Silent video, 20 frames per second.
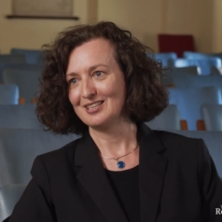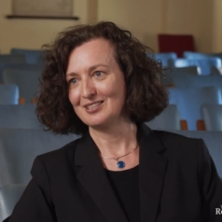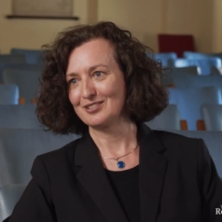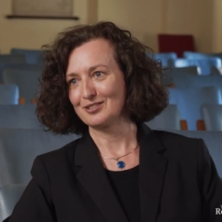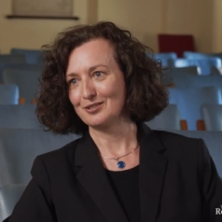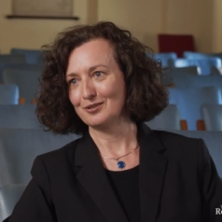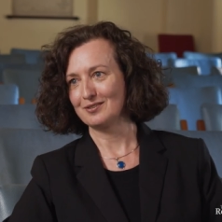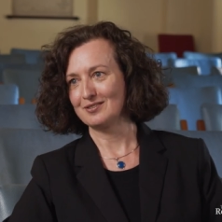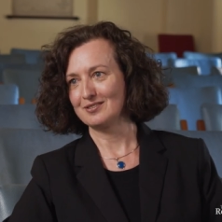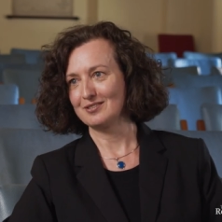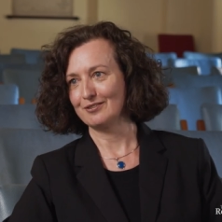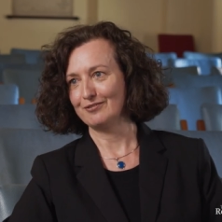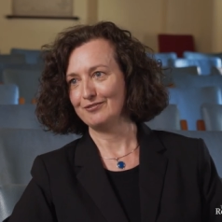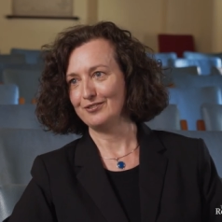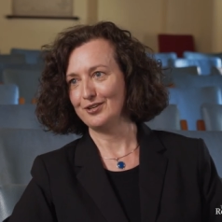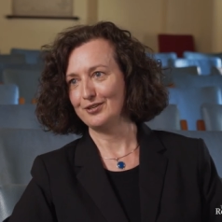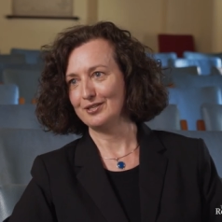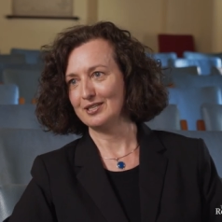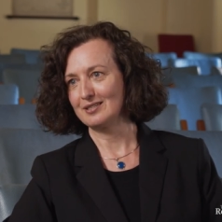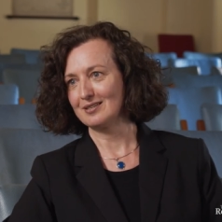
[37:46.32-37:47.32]
sources of
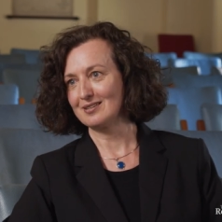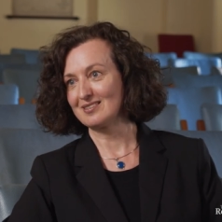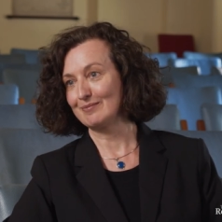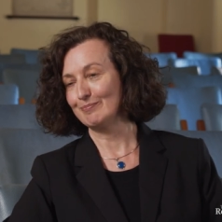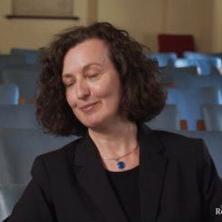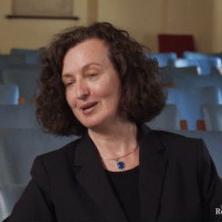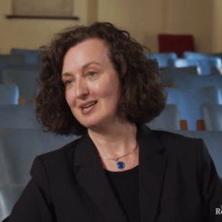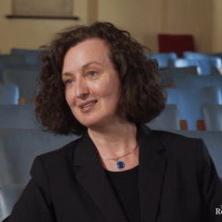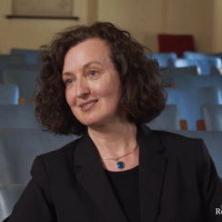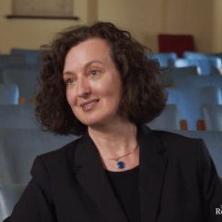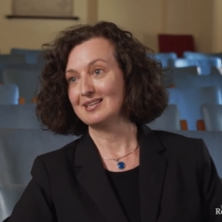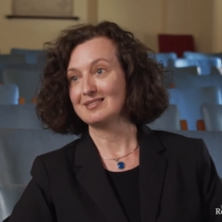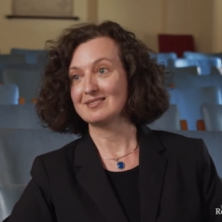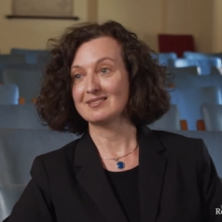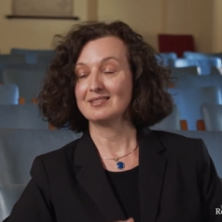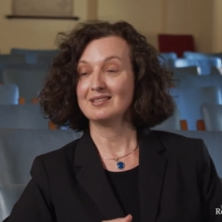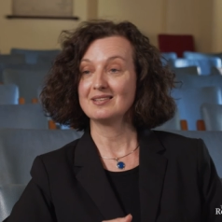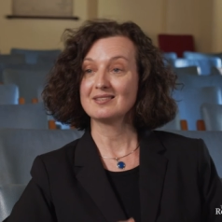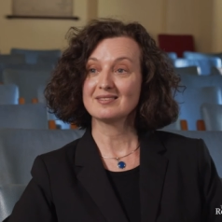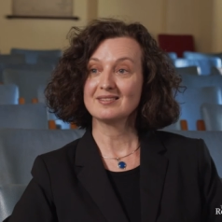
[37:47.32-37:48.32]
food. It doesn't make
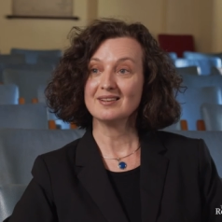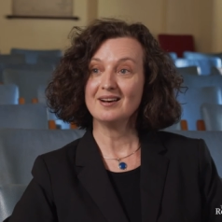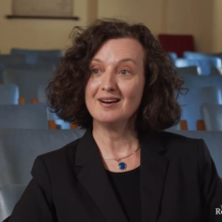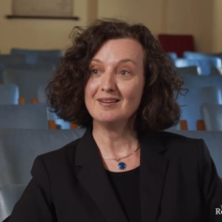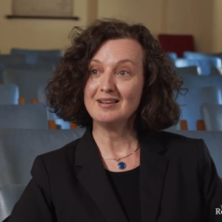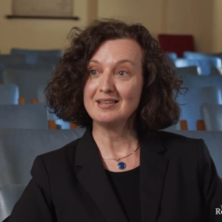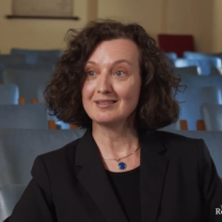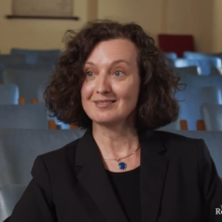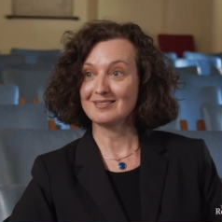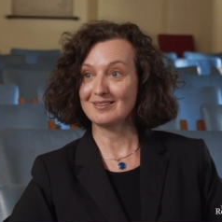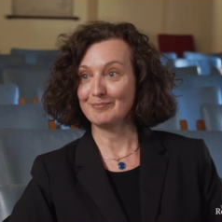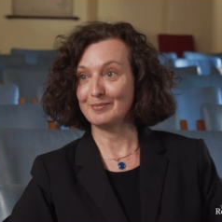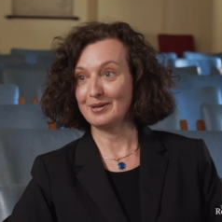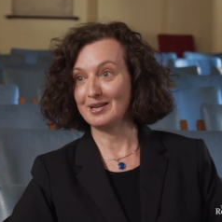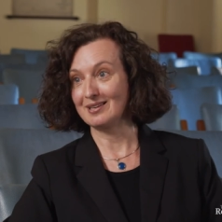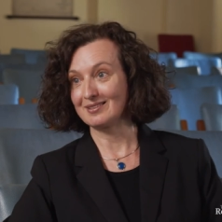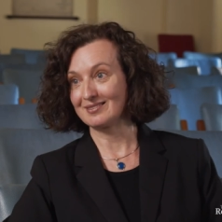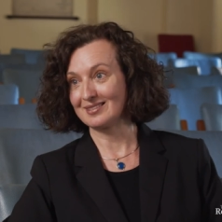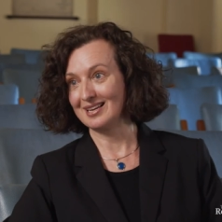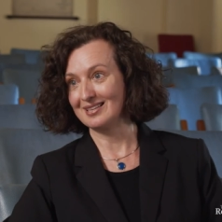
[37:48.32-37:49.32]
sense, and it certainly doesn't
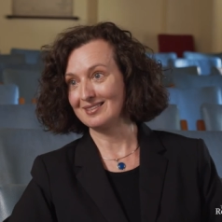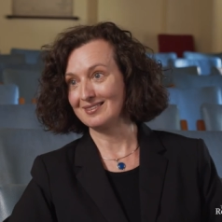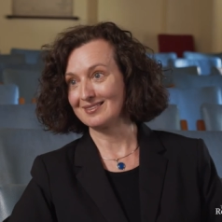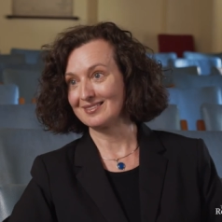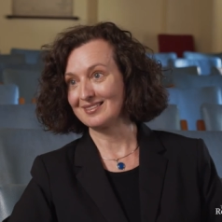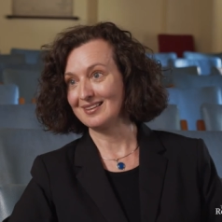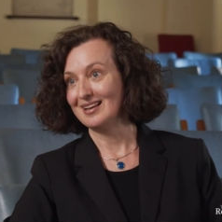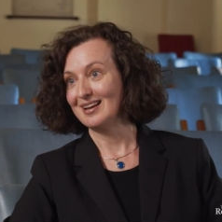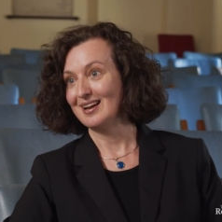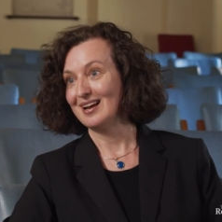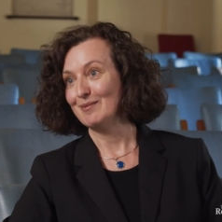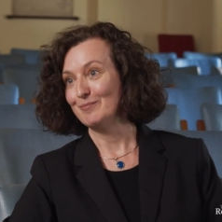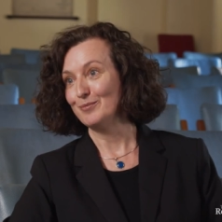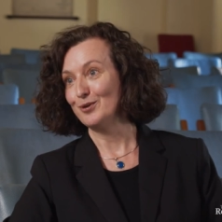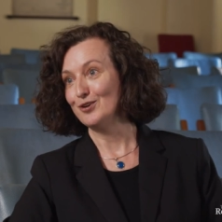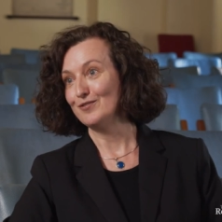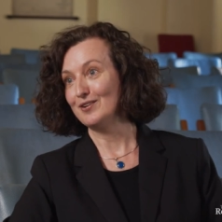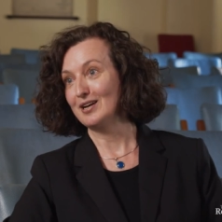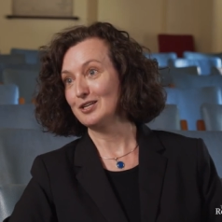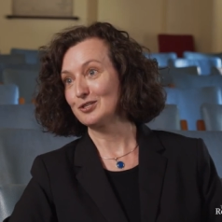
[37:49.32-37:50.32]
make sense
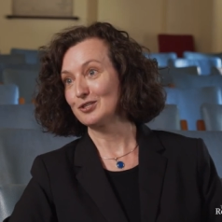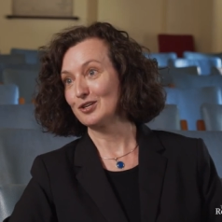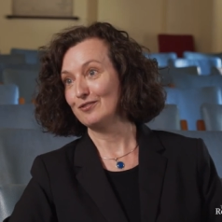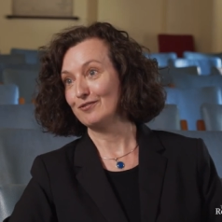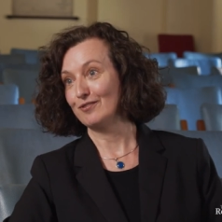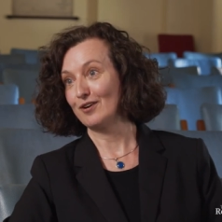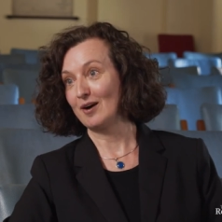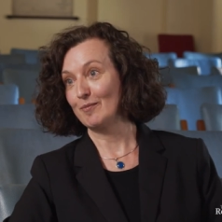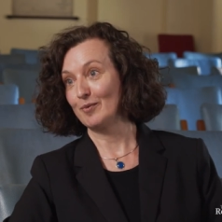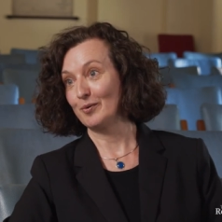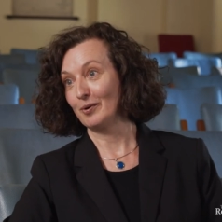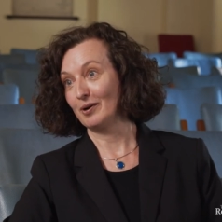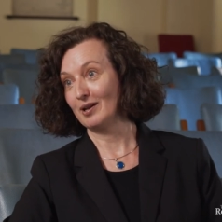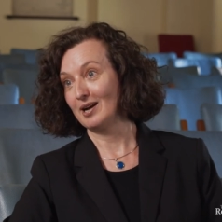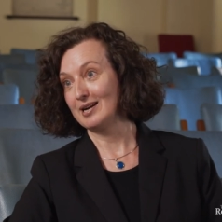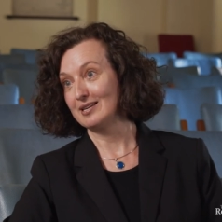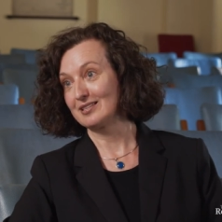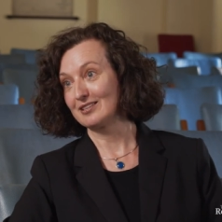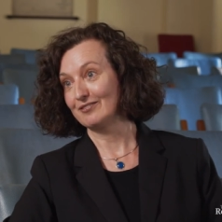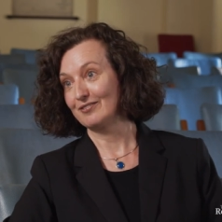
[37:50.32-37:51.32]
moving into an environment where we're
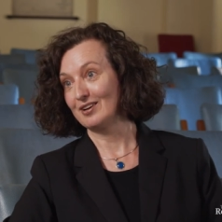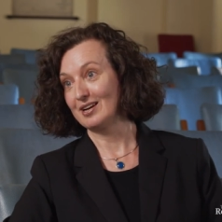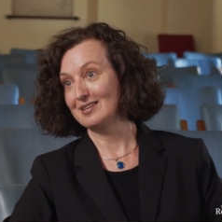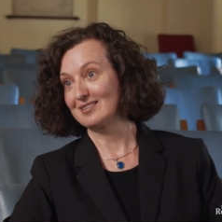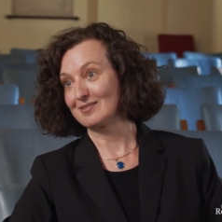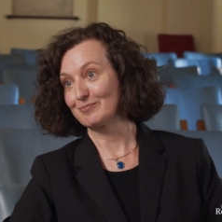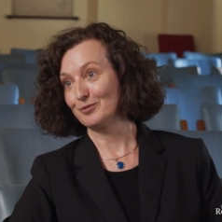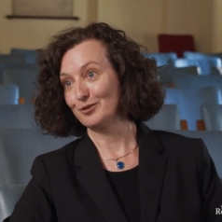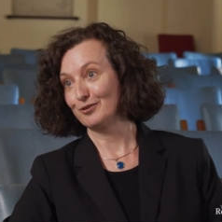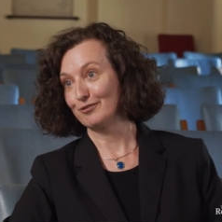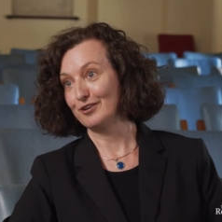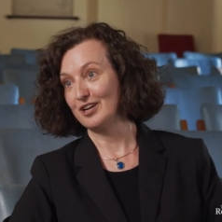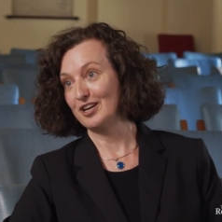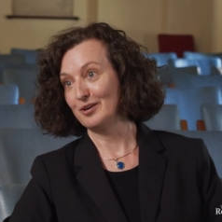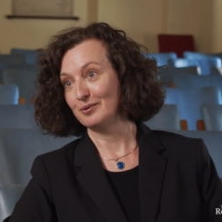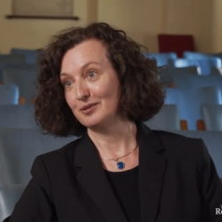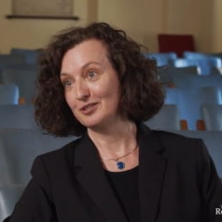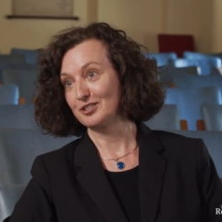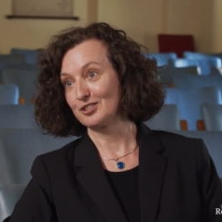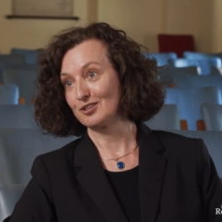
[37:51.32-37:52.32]
likely to face more
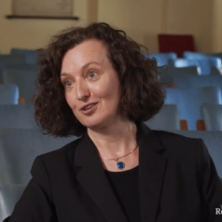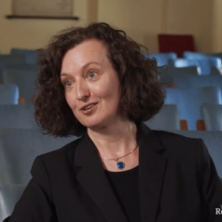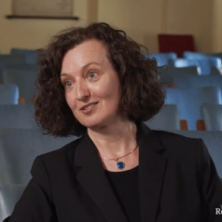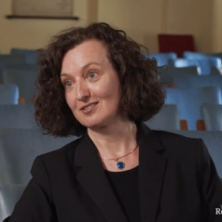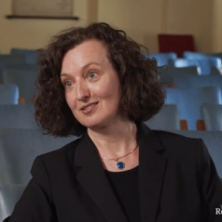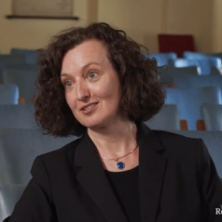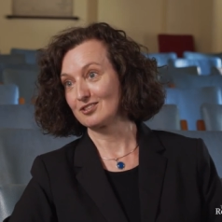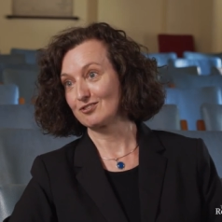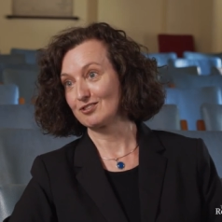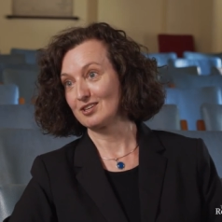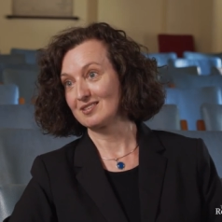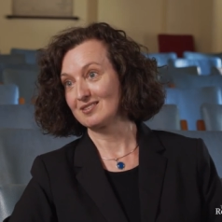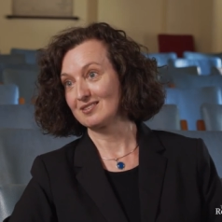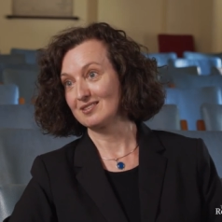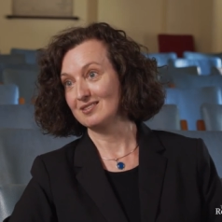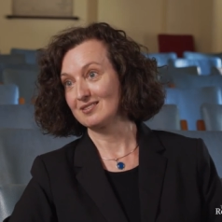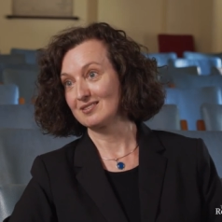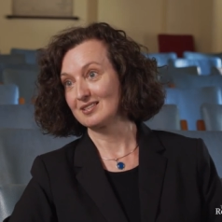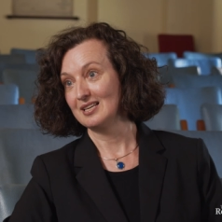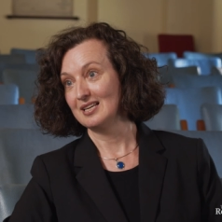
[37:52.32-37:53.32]
frequent shocks and
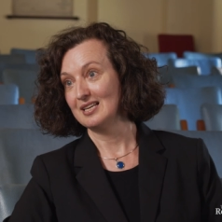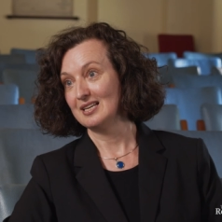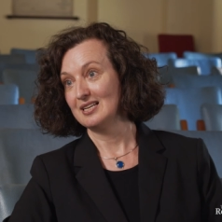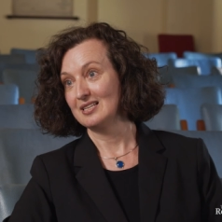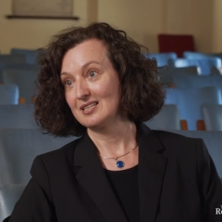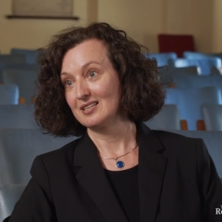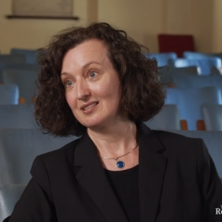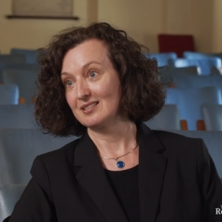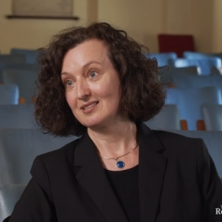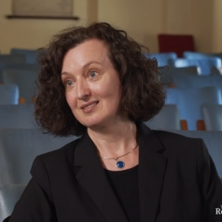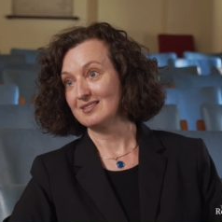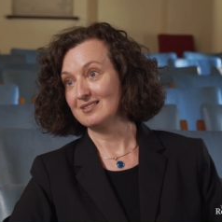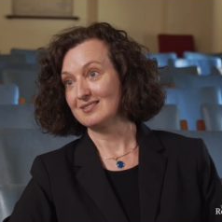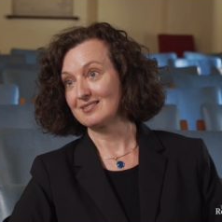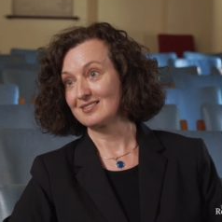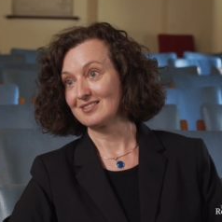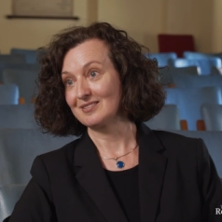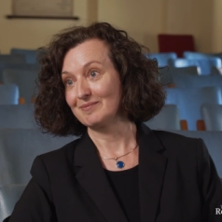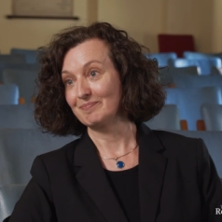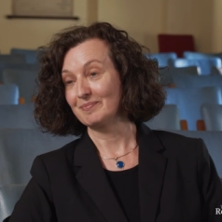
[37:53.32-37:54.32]
stresses to the
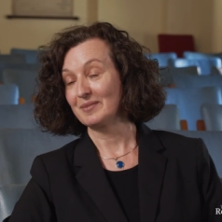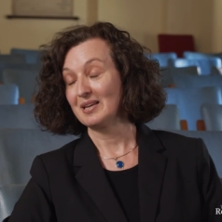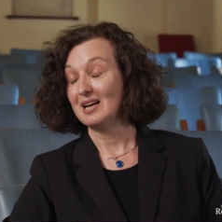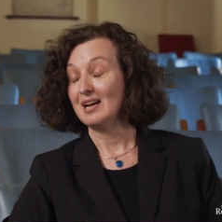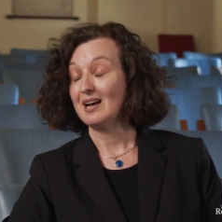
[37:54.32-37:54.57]
system.